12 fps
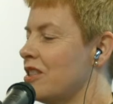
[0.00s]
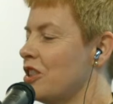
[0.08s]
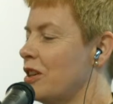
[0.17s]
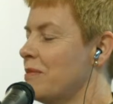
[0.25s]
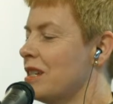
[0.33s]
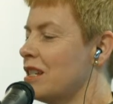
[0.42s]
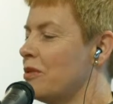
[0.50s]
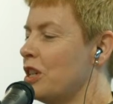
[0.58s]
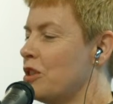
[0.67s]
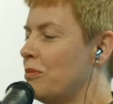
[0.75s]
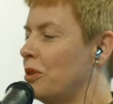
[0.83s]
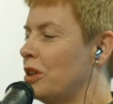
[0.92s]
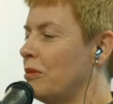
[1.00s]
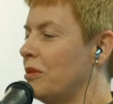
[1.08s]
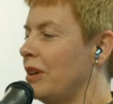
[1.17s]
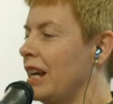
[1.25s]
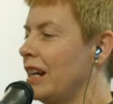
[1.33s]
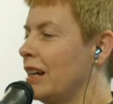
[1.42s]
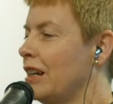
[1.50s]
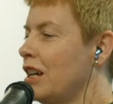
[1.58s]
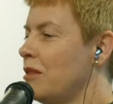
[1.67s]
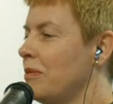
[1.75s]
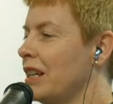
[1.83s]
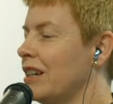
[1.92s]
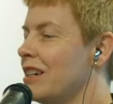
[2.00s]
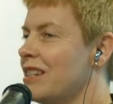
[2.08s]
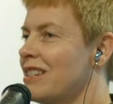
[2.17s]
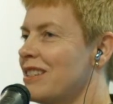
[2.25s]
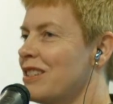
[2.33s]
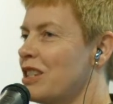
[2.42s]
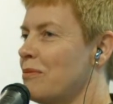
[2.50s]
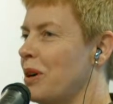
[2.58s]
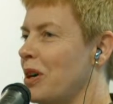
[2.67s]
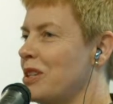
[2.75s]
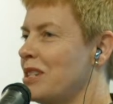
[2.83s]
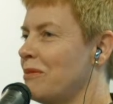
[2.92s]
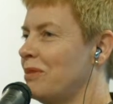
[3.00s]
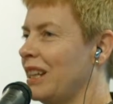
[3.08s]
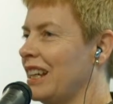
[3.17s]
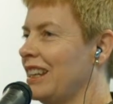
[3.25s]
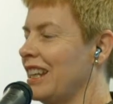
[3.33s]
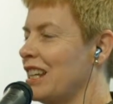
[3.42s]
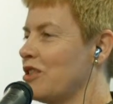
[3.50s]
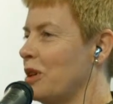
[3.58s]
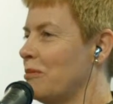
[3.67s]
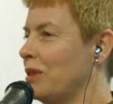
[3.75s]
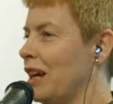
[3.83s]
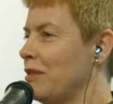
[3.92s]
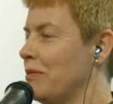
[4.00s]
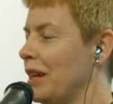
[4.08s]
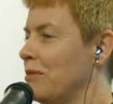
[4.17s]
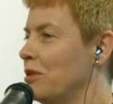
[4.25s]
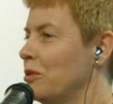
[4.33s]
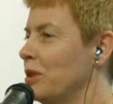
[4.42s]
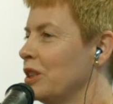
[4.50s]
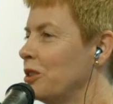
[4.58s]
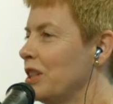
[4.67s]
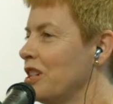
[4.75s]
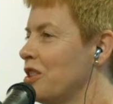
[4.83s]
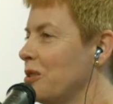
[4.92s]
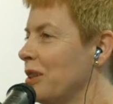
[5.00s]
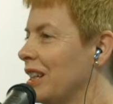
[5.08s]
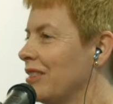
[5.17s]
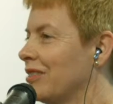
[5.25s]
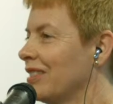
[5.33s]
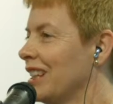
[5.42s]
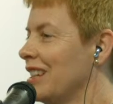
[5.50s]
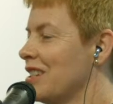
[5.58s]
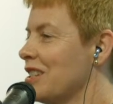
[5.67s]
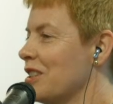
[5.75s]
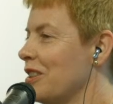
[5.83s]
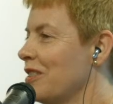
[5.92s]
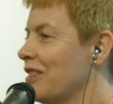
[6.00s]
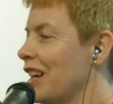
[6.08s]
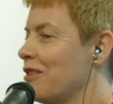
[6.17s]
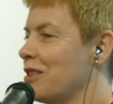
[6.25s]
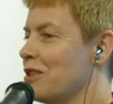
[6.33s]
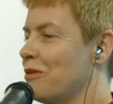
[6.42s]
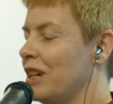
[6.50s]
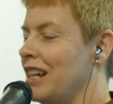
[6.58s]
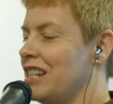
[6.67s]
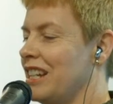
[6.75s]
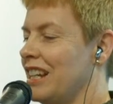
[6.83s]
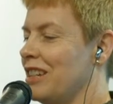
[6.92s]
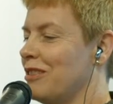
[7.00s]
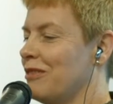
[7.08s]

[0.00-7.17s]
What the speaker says: jobs, a switchboard operator, because supposedly that's what blind people were good at doing. So that was what I did.